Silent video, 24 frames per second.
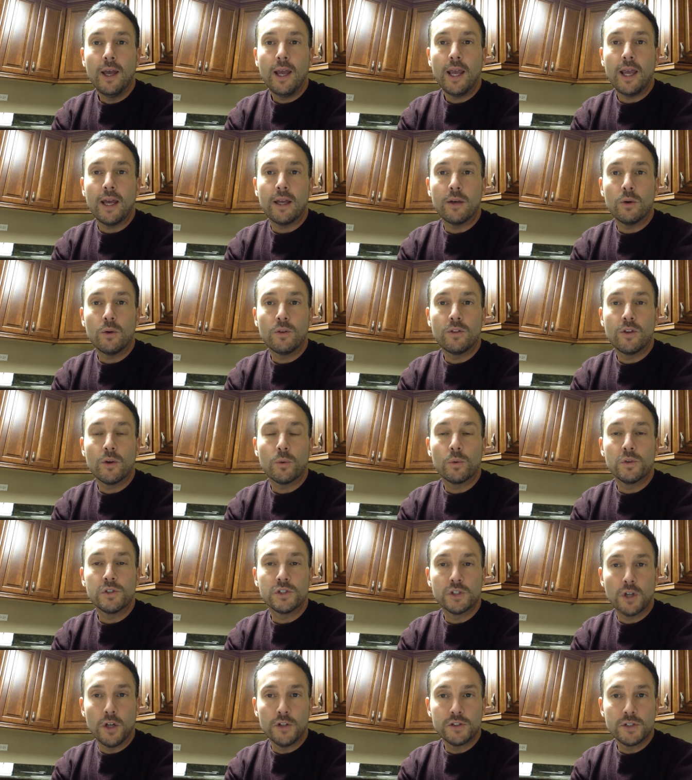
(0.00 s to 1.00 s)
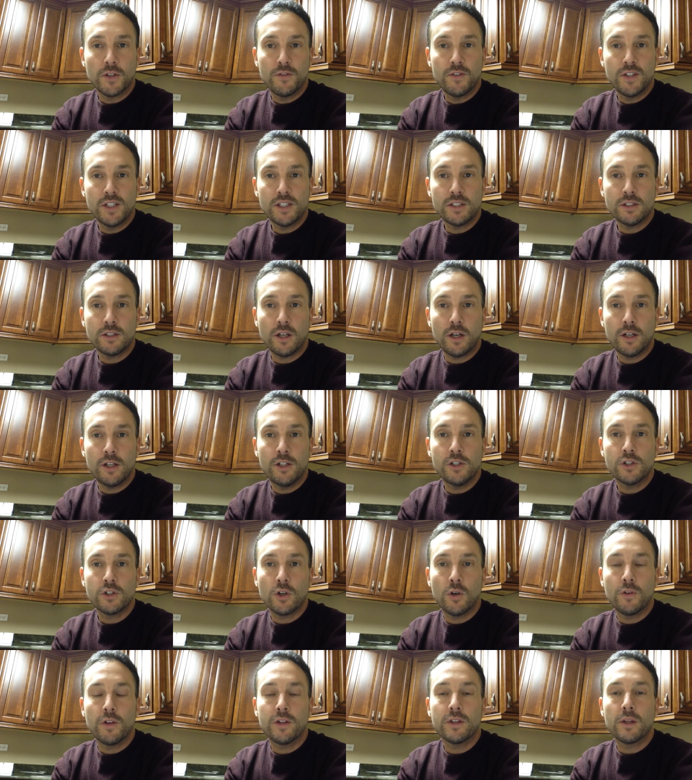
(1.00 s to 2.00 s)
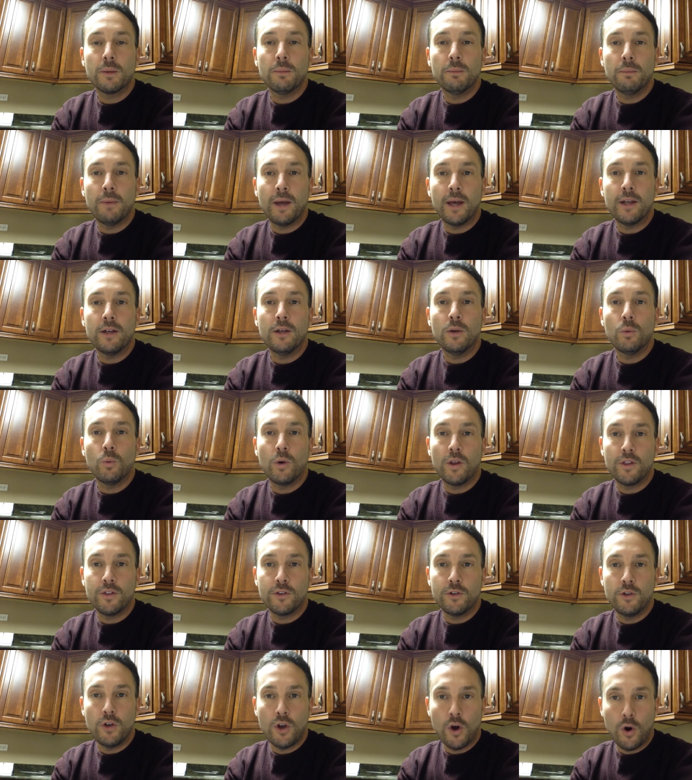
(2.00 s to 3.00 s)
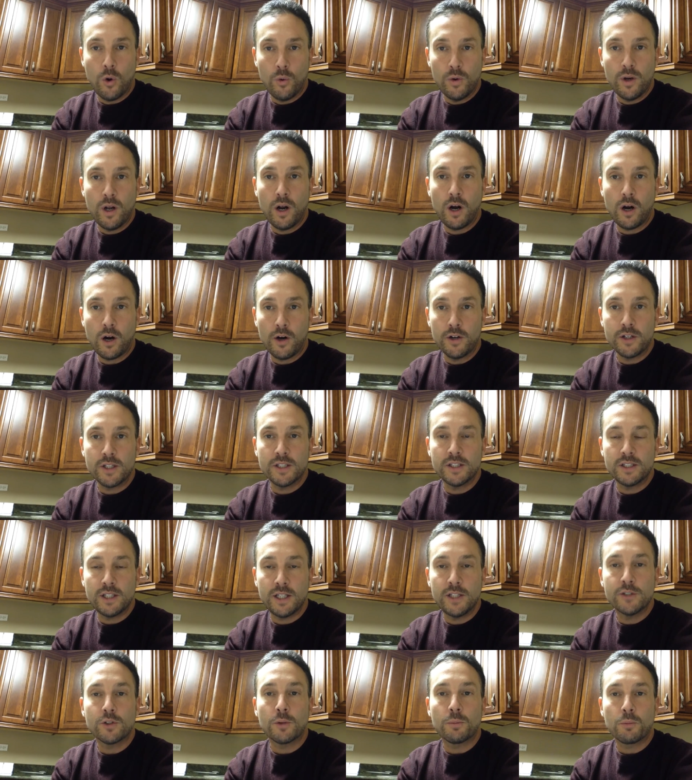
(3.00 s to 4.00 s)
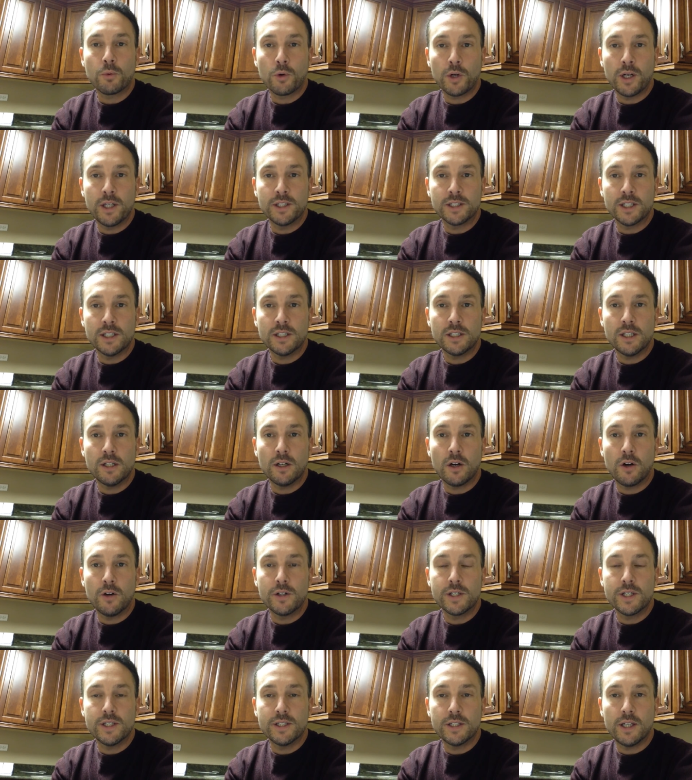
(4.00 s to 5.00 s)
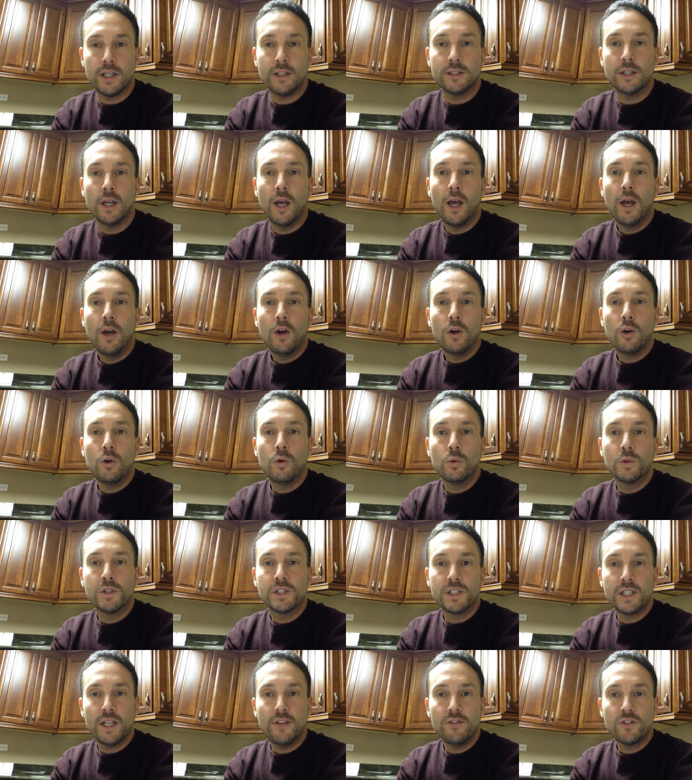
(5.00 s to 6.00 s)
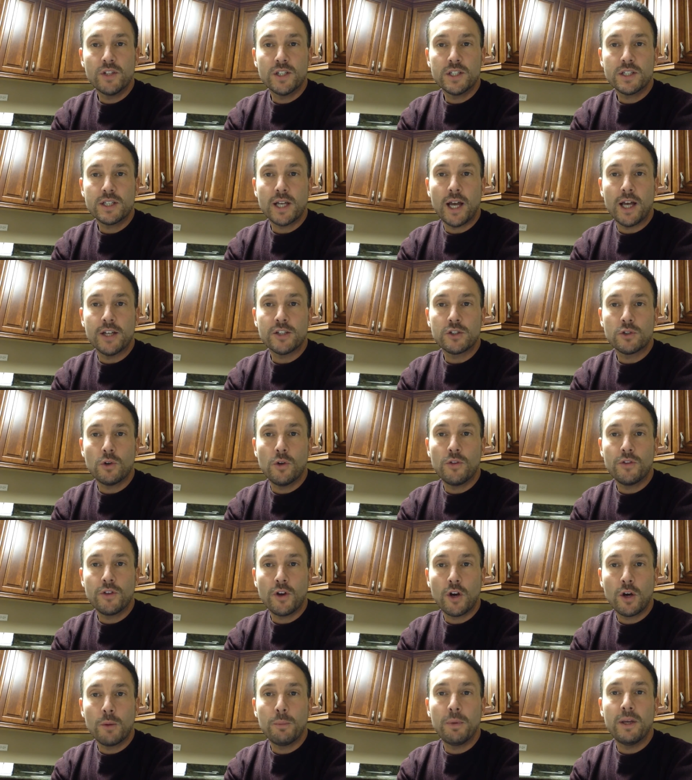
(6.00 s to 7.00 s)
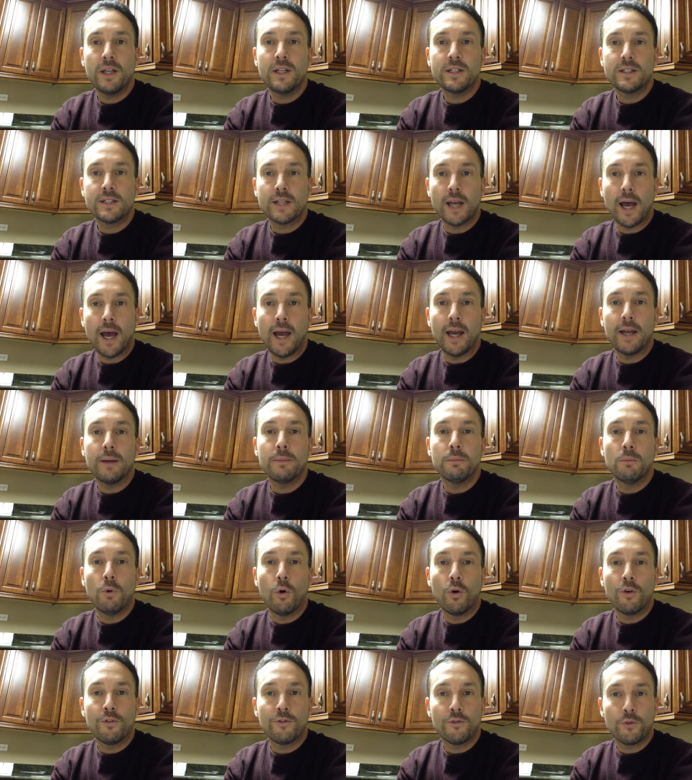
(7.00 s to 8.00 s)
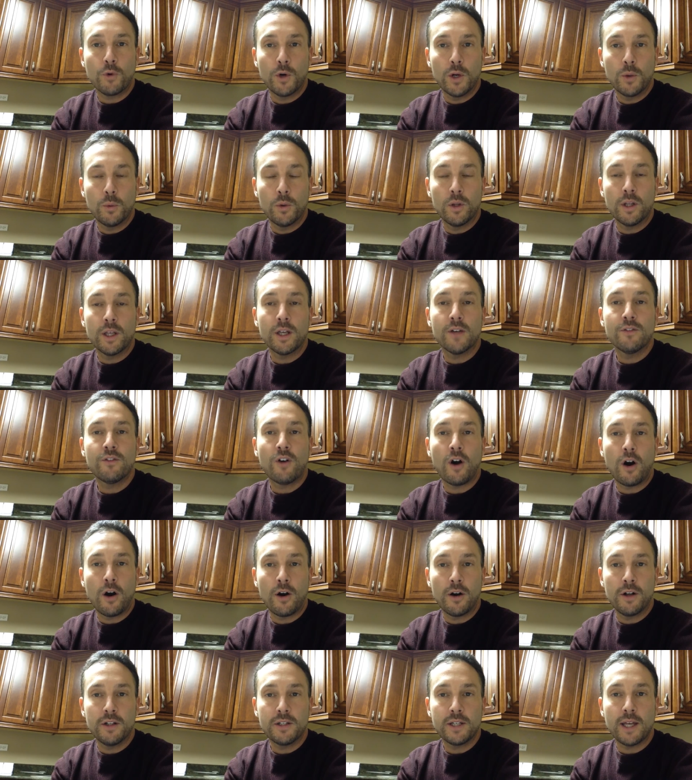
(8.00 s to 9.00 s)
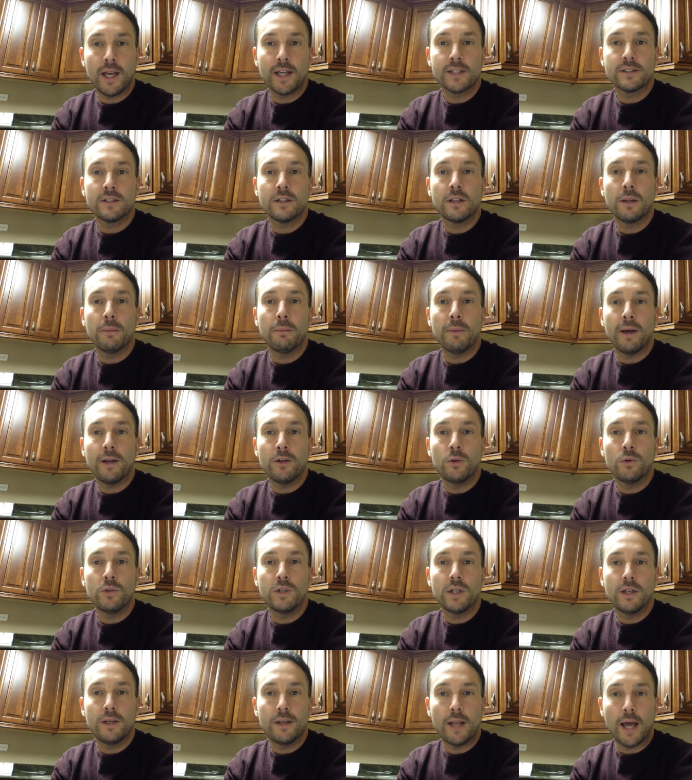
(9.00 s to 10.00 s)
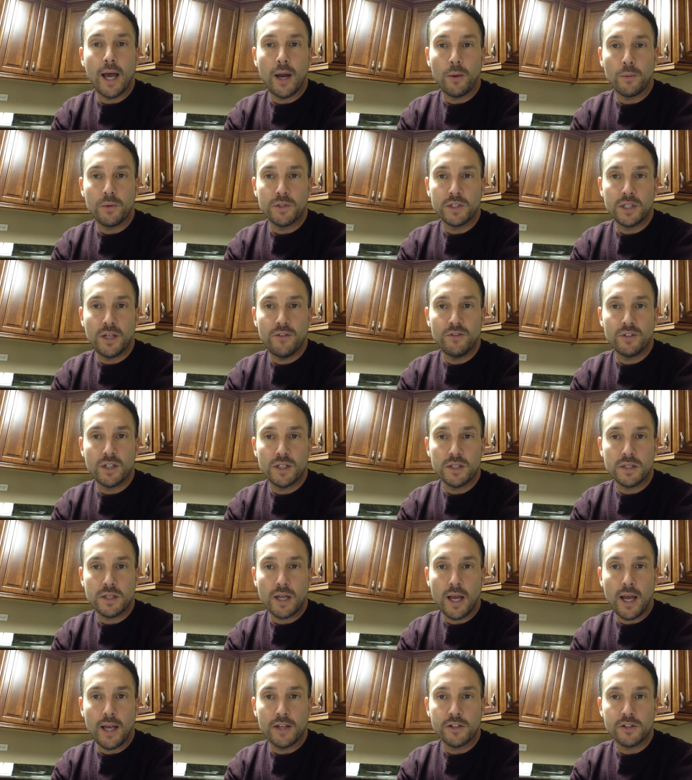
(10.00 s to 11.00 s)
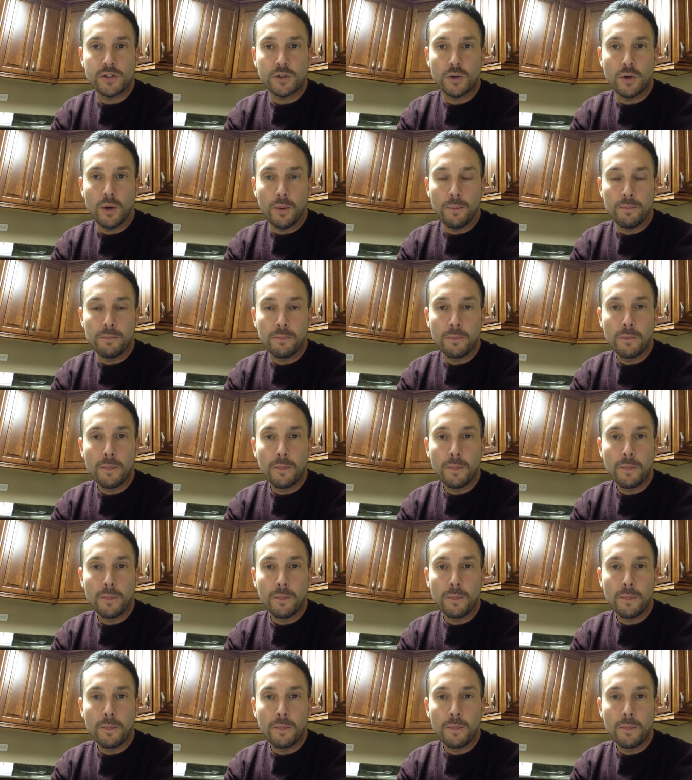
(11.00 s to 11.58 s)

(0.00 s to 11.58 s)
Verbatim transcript: And the results of this study showed that the men with known heart disease or pre existing heart disease who received testosterone therapy died more frequently of heart attacks than the men who did not receive receive testosterone